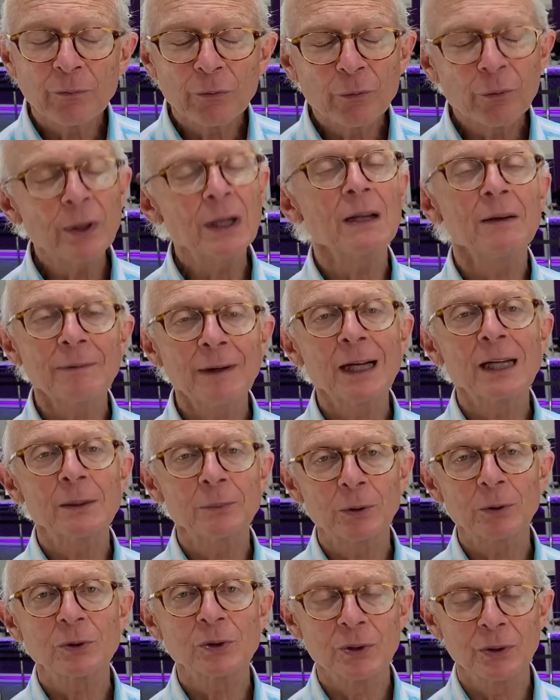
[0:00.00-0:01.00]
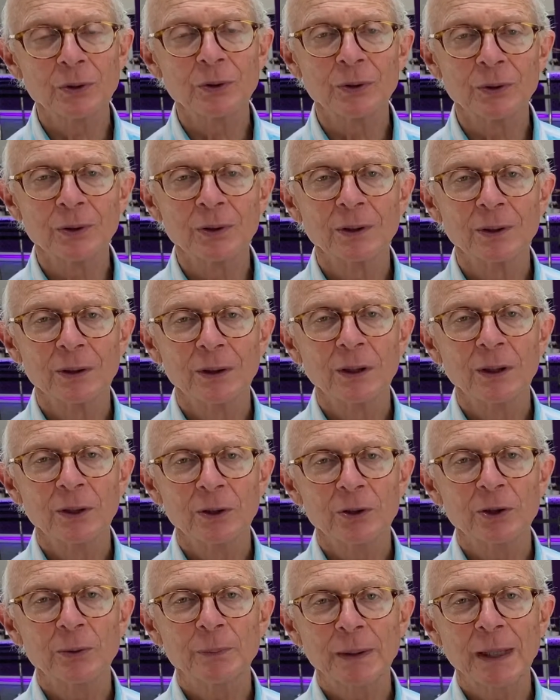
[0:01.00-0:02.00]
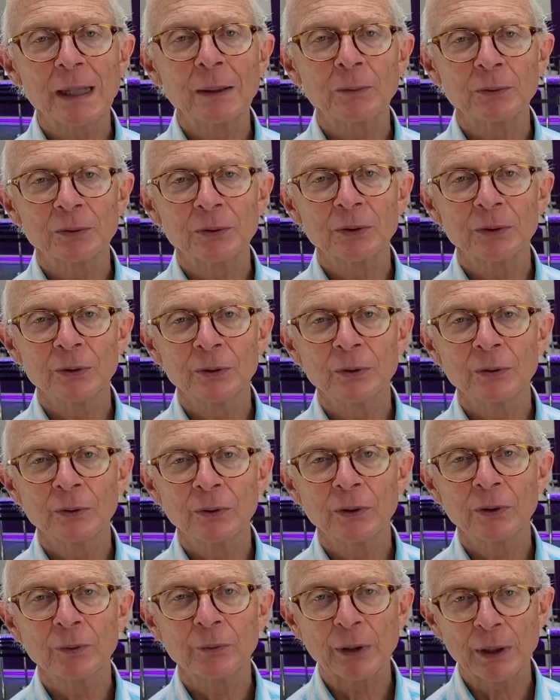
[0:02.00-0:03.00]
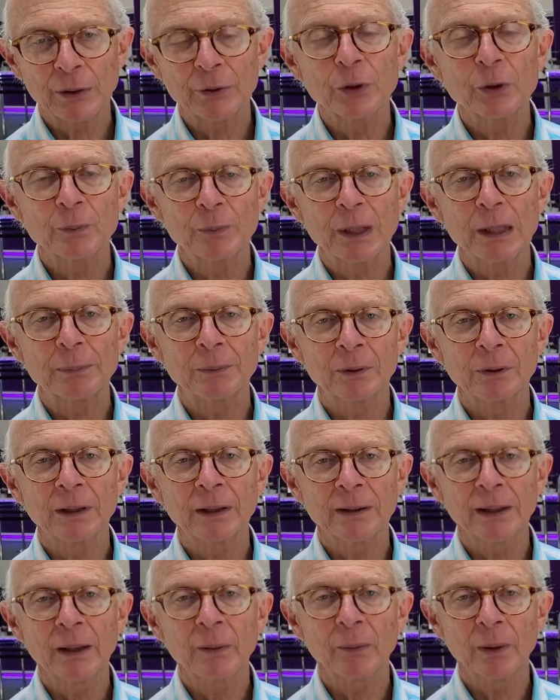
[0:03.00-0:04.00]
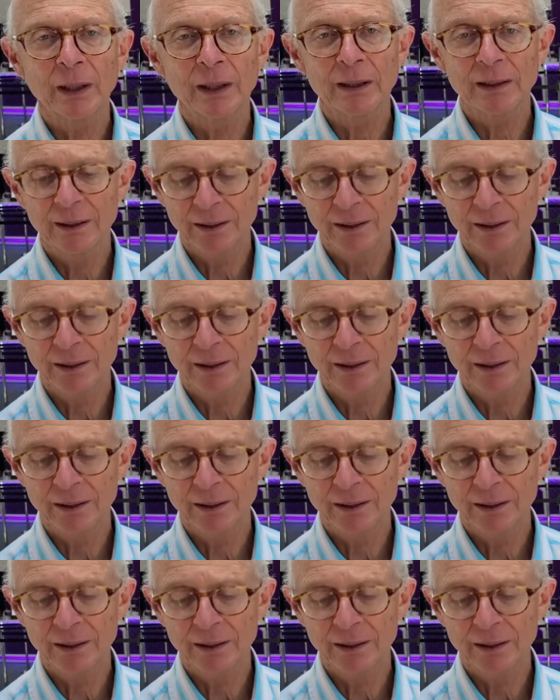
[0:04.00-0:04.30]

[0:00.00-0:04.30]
really valuable tool to be able to recruit people in that way.